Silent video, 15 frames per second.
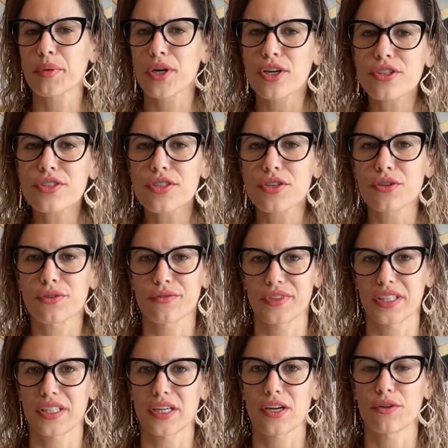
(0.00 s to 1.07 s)
personal
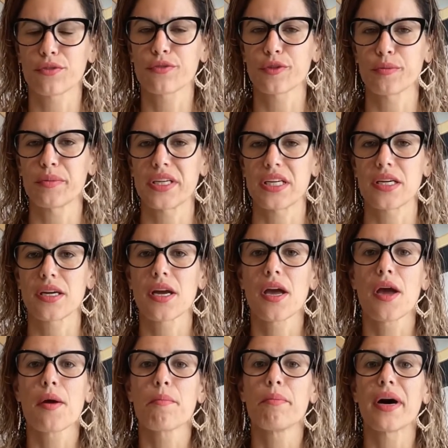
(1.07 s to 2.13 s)
video for me
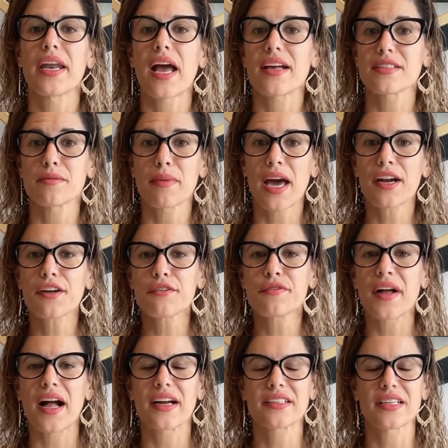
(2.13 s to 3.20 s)
but as a matter of fact,